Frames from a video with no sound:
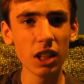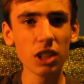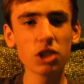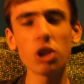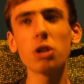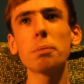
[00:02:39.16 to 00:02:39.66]

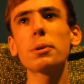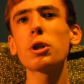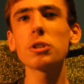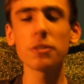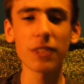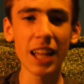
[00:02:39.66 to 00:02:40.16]
So
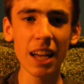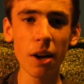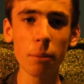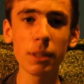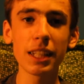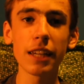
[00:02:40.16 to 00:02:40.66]
because of that,
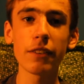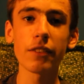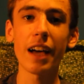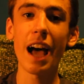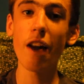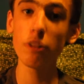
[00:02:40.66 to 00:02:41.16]
I'm going to give
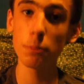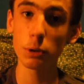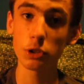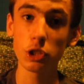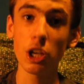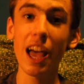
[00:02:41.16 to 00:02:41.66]
Harry
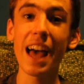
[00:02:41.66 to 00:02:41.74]
Potter